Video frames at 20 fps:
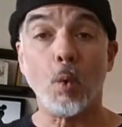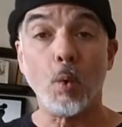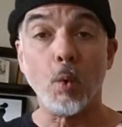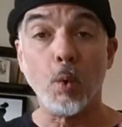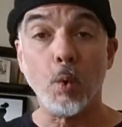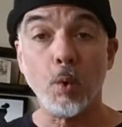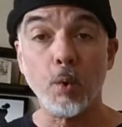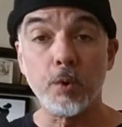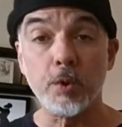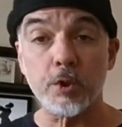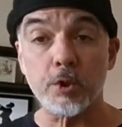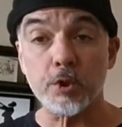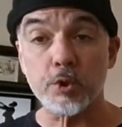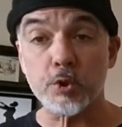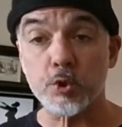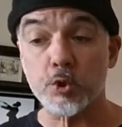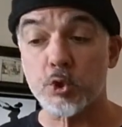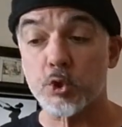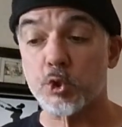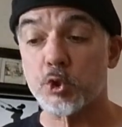
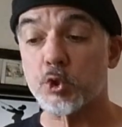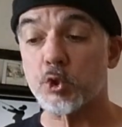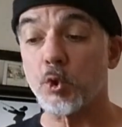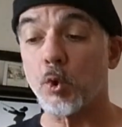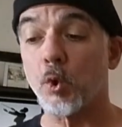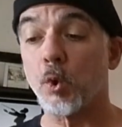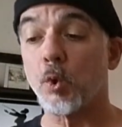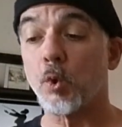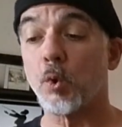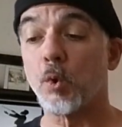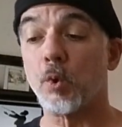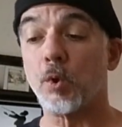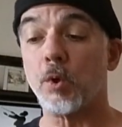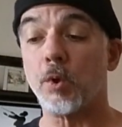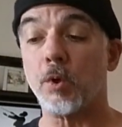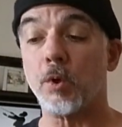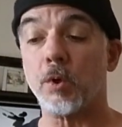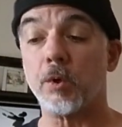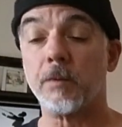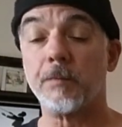Un
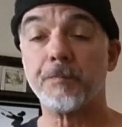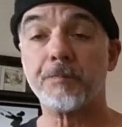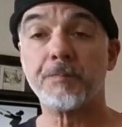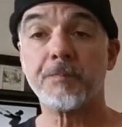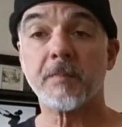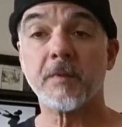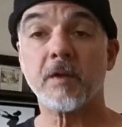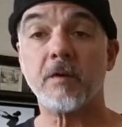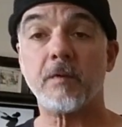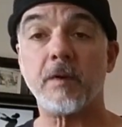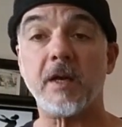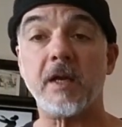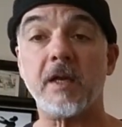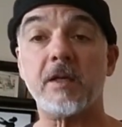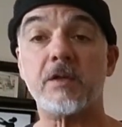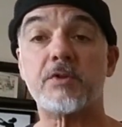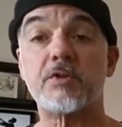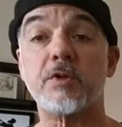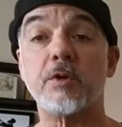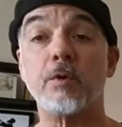solo.
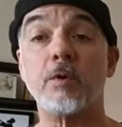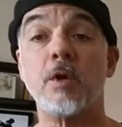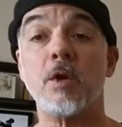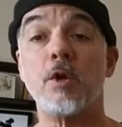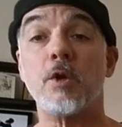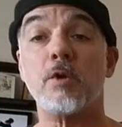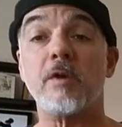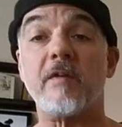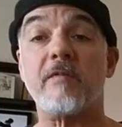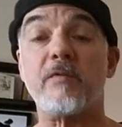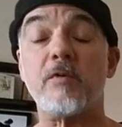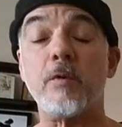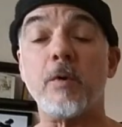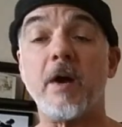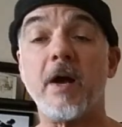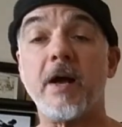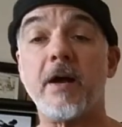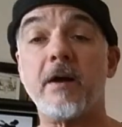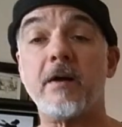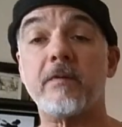Right? So if
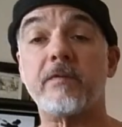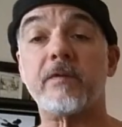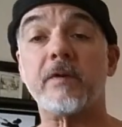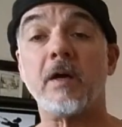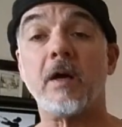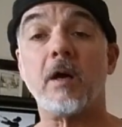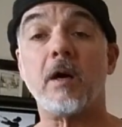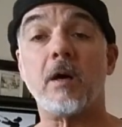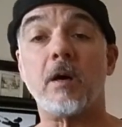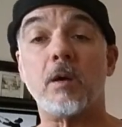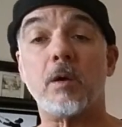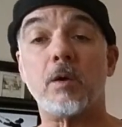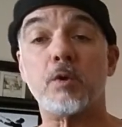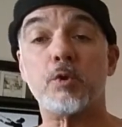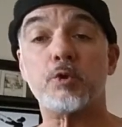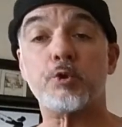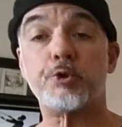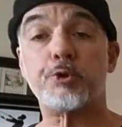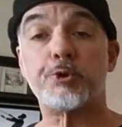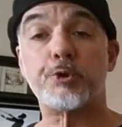you have
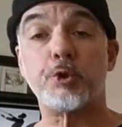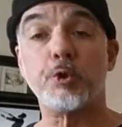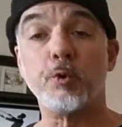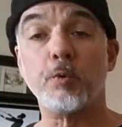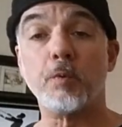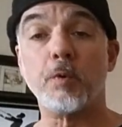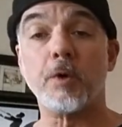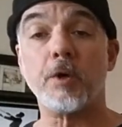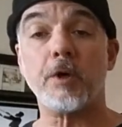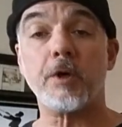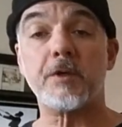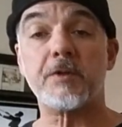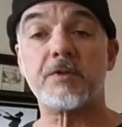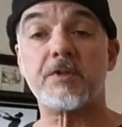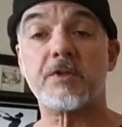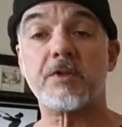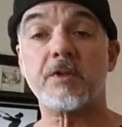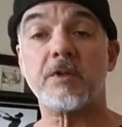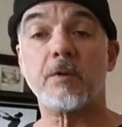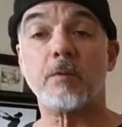two
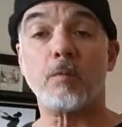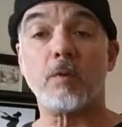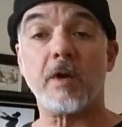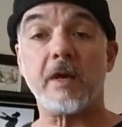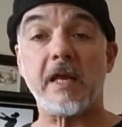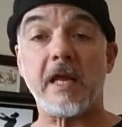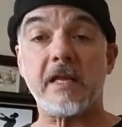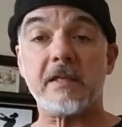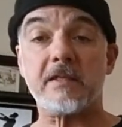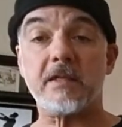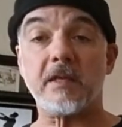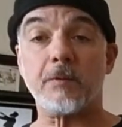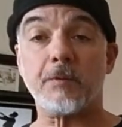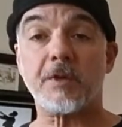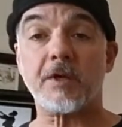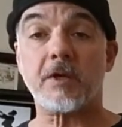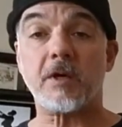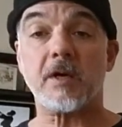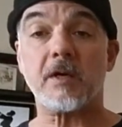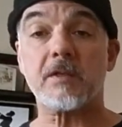words, one ending
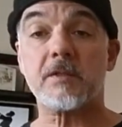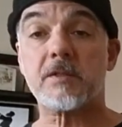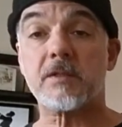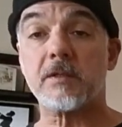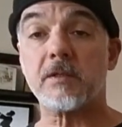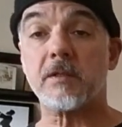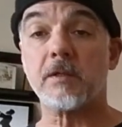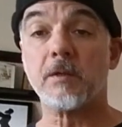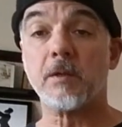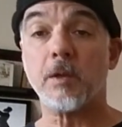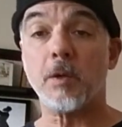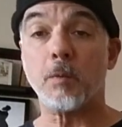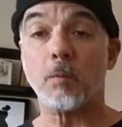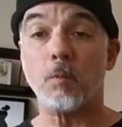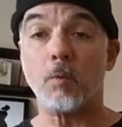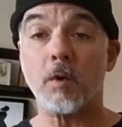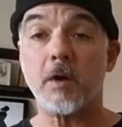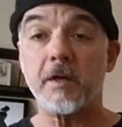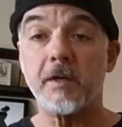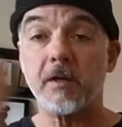with a consonant,
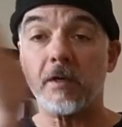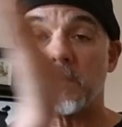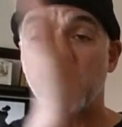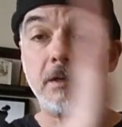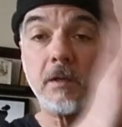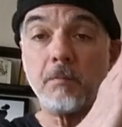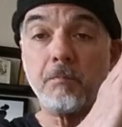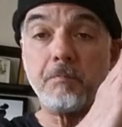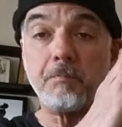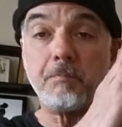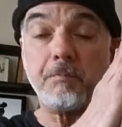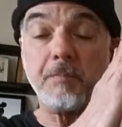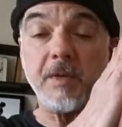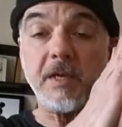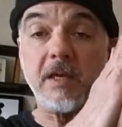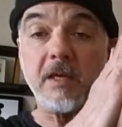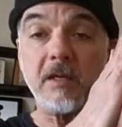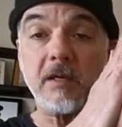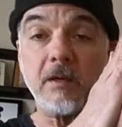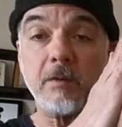one
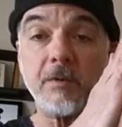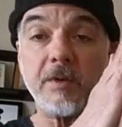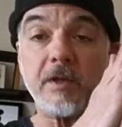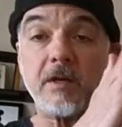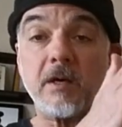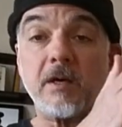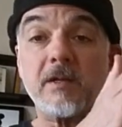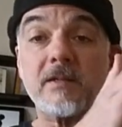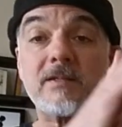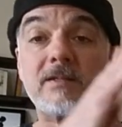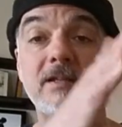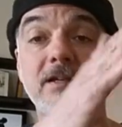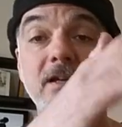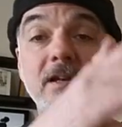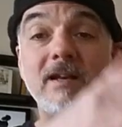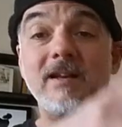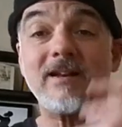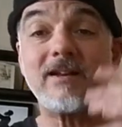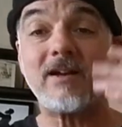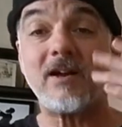beginning with a
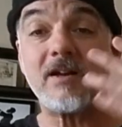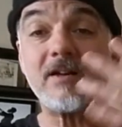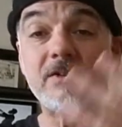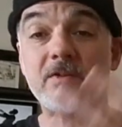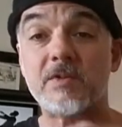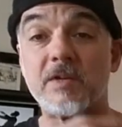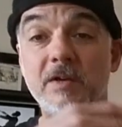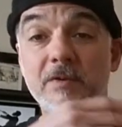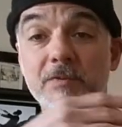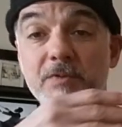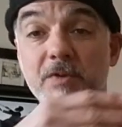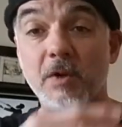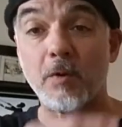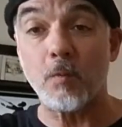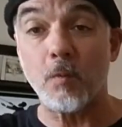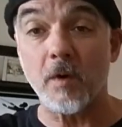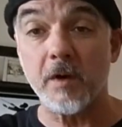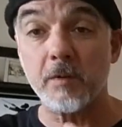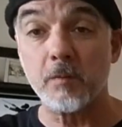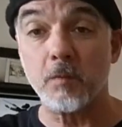consonant, it kind of sounds
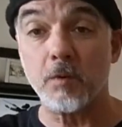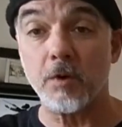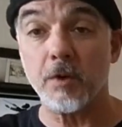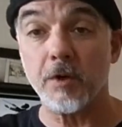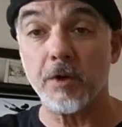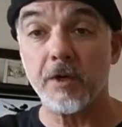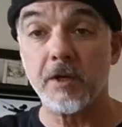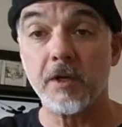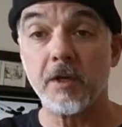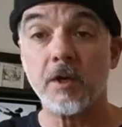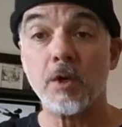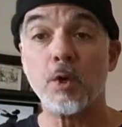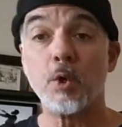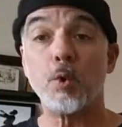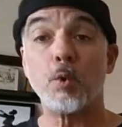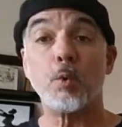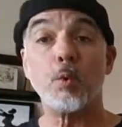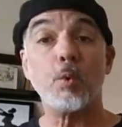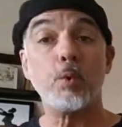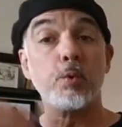like one word.
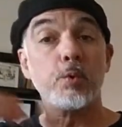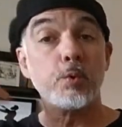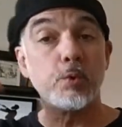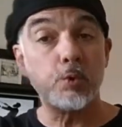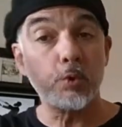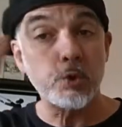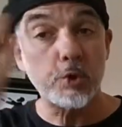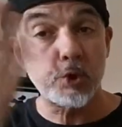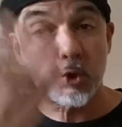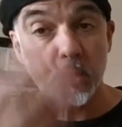Un